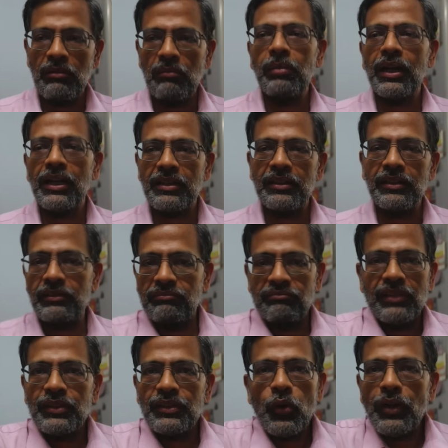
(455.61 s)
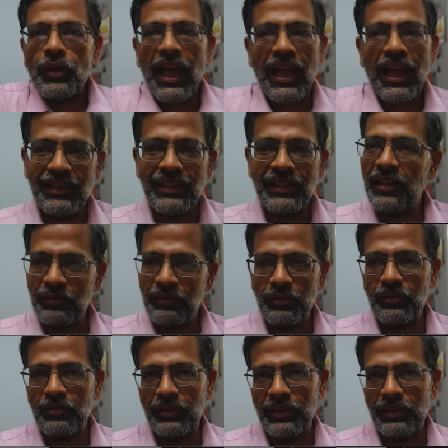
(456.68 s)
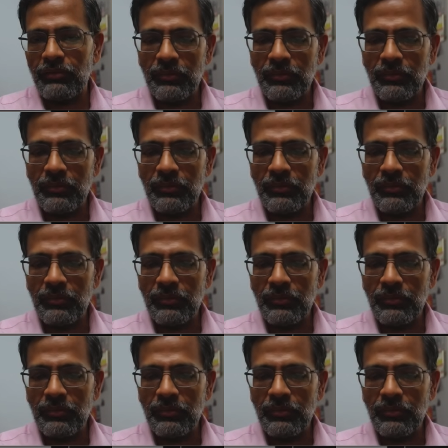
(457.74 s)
but there's no guarantee that it